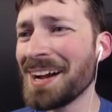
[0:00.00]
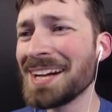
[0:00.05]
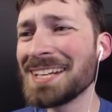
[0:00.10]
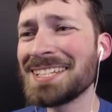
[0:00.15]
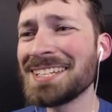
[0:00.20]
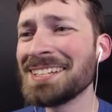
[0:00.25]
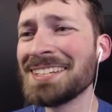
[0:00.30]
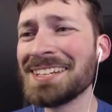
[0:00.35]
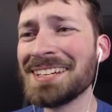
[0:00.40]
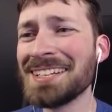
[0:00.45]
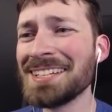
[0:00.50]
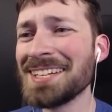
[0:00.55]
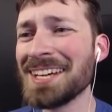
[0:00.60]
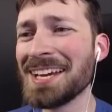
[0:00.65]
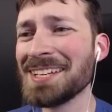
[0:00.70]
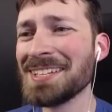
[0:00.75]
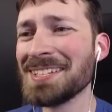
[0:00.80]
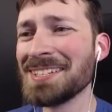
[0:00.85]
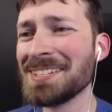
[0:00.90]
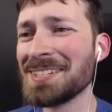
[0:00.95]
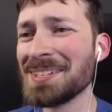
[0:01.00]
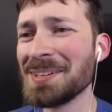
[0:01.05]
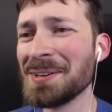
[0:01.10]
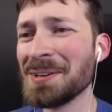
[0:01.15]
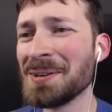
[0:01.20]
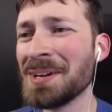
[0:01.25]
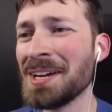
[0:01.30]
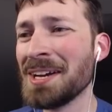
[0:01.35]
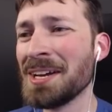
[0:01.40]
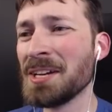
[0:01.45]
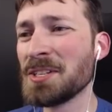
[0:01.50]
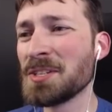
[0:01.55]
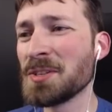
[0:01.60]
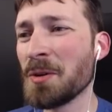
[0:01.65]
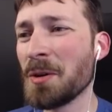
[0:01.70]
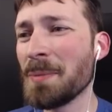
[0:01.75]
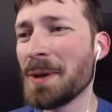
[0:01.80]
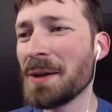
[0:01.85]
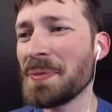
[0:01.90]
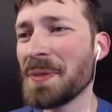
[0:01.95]
I didn't intend to.
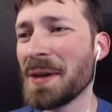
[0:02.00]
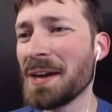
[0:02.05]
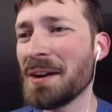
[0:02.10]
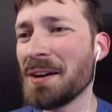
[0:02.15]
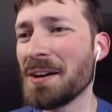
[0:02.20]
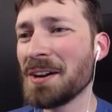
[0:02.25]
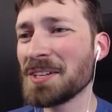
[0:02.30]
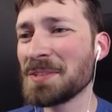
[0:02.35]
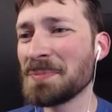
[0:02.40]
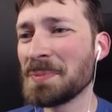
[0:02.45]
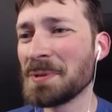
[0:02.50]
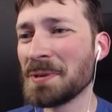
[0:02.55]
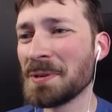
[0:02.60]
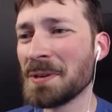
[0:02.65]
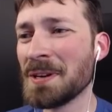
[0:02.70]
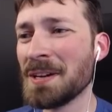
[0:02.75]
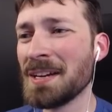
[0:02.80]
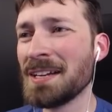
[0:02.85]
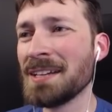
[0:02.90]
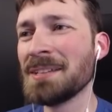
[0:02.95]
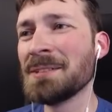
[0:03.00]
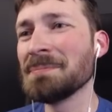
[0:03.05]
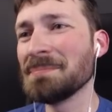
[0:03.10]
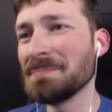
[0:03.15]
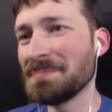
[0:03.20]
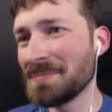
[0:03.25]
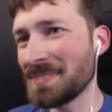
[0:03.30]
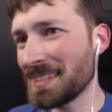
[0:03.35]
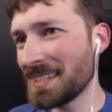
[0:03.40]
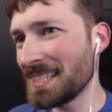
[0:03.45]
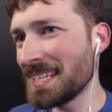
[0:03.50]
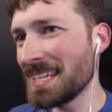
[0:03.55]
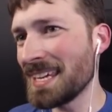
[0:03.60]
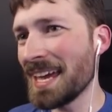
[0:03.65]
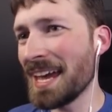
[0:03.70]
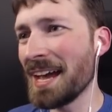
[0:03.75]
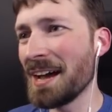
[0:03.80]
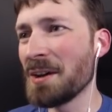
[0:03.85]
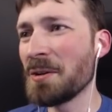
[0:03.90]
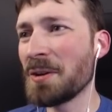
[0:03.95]
So about that hospital.
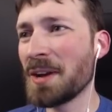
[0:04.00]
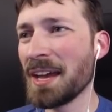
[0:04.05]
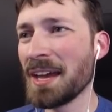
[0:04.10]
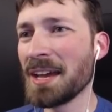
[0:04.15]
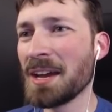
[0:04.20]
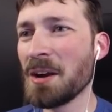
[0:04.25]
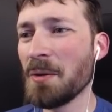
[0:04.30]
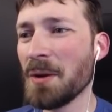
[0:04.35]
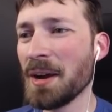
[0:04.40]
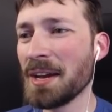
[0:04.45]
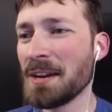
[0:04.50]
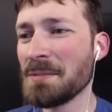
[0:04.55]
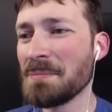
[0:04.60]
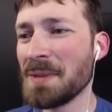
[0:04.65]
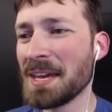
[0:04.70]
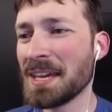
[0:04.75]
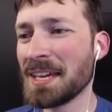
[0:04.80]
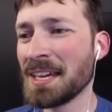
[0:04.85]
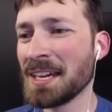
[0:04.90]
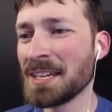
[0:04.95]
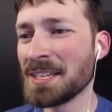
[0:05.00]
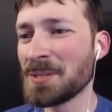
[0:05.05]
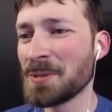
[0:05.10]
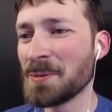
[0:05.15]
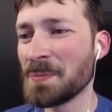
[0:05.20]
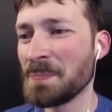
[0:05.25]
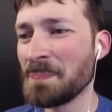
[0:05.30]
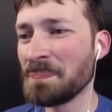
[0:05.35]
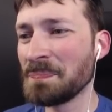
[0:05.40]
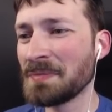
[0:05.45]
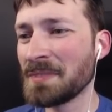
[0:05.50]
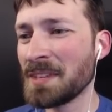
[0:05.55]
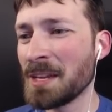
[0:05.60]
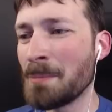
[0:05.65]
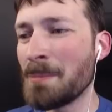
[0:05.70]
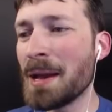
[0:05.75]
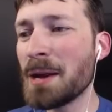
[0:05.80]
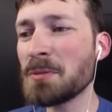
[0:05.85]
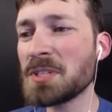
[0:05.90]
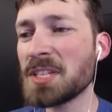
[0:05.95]
Yeah, okay, go ahead and make it.
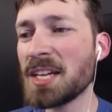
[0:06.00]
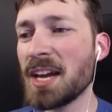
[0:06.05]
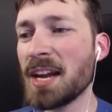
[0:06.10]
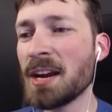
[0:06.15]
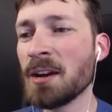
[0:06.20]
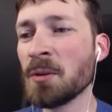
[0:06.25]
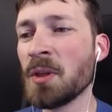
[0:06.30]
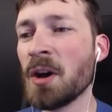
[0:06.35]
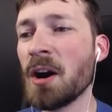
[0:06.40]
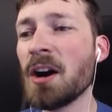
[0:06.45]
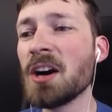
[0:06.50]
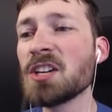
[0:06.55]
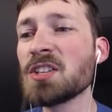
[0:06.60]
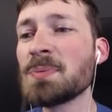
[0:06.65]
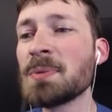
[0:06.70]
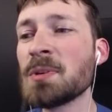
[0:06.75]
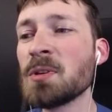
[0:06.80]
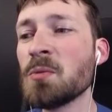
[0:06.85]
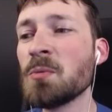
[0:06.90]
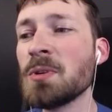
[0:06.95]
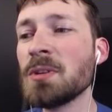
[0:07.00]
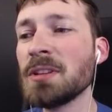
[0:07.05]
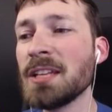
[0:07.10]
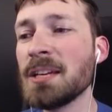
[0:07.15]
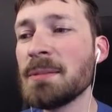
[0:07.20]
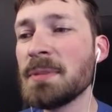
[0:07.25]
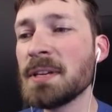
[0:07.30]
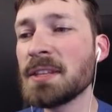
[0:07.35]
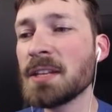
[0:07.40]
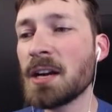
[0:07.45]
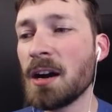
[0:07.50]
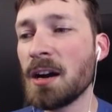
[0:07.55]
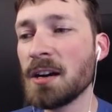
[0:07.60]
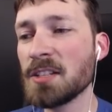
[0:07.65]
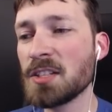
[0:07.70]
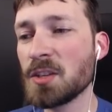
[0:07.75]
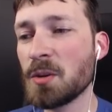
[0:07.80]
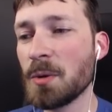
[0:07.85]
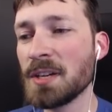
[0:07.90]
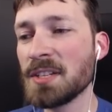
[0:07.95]
Mount Care, the hospital will limit the
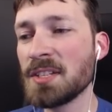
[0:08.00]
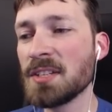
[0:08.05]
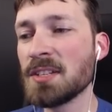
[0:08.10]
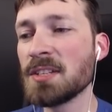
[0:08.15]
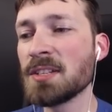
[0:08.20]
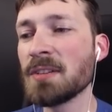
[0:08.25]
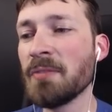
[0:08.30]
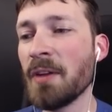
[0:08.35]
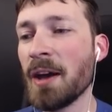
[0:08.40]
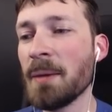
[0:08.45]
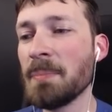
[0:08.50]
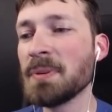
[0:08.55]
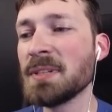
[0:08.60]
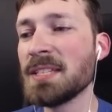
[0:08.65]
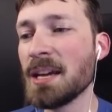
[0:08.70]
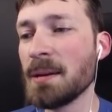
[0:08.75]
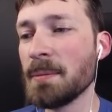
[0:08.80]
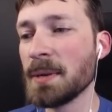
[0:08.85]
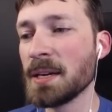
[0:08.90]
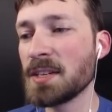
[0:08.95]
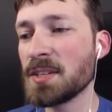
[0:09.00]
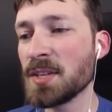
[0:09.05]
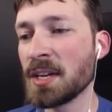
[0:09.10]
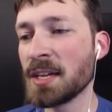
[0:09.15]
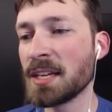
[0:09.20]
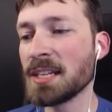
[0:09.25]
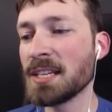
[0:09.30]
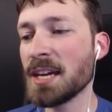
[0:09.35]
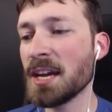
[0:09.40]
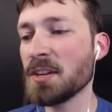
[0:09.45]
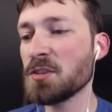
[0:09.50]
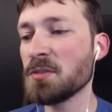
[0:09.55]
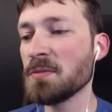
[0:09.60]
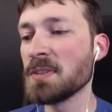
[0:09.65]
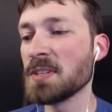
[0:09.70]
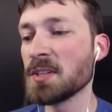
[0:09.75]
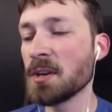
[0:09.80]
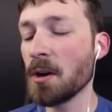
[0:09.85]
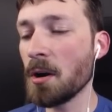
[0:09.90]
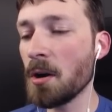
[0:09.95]
consequences of epidemics and
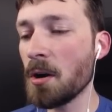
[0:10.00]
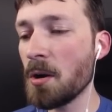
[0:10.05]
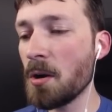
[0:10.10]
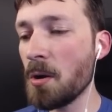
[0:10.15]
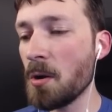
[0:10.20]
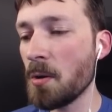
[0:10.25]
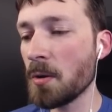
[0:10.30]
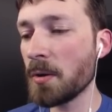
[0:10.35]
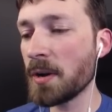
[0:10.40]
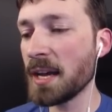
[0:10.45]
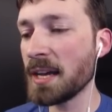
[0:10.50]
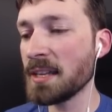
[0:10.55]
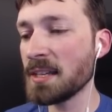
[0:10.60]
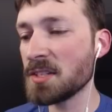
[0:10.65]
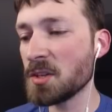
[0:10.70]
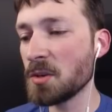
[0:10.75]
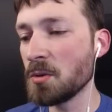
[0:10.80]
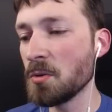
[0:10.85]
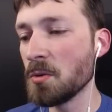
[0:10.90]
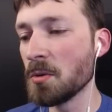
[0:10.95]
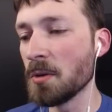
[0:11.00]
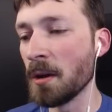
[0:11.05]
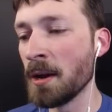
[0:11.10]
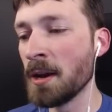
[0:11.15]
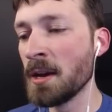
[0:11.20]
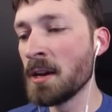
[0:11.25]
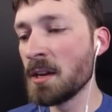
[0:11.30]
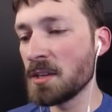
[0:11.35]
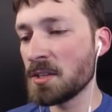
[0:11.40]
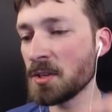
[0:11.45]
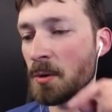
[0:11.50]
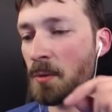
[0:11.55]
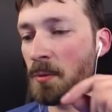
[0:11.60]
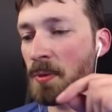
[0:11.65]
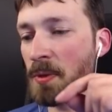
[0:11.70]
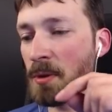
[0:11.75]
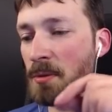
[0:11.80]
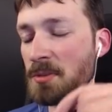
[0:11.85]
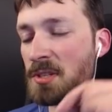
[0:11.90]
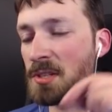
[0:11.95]
catastrophes. Oh, okay, that's cool. So
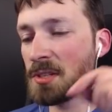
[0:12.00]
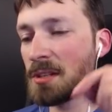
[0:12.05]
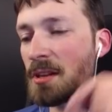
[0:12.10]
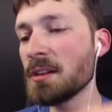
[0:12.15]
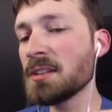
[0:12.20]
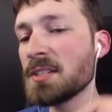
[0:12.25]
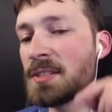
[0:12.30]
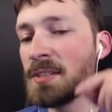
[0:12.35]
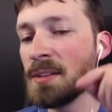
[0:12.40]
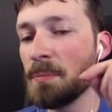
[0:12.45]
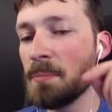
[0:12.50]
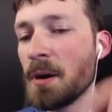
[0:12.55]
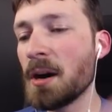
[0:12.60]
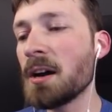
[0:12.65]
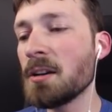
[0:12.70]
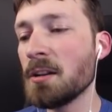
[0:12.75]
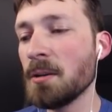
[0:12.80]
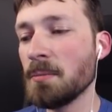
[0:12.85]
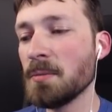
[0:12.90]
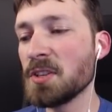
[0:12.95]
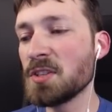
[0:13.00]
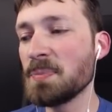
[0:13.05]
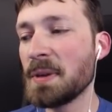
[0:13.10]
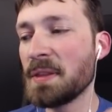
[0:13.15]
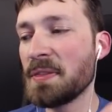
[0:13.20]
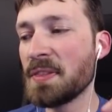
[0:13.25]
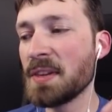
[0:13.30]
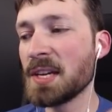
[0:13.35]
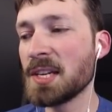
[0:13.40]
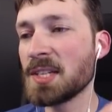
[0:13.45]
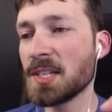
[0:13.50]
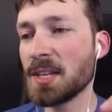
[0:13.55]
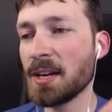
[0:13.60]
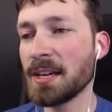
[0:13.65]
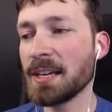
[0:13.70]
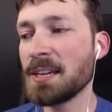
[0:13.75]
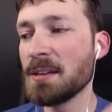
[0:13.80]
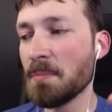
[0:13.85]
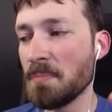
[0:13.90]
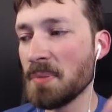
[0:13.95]
those slots in the bottom must be things that
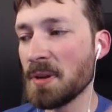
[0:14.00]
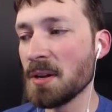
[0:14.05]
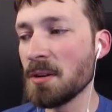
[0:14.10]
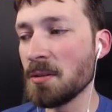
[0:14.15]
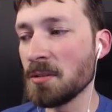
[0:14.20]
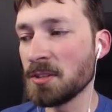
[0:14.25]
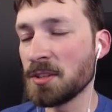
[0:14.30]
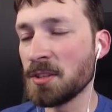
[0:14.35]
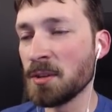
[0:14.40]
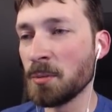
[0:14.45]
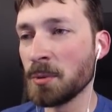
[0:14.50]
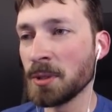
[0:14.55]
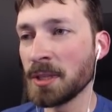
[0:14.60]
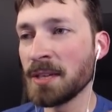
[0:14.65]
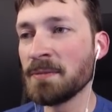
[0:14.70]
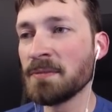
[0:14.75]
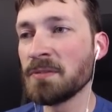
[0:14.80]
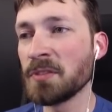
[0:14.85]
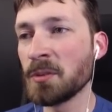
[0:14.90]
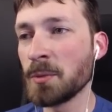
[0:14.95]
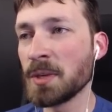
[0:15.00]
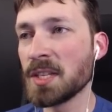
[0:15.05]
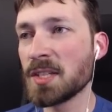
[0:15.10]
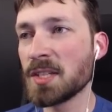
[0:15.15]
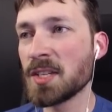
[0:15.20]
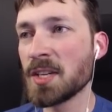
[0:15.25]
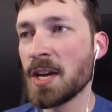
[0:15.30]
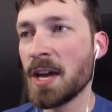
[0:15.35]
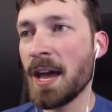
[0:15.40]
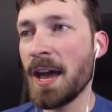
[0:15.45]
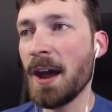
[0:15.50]
I can build that will influence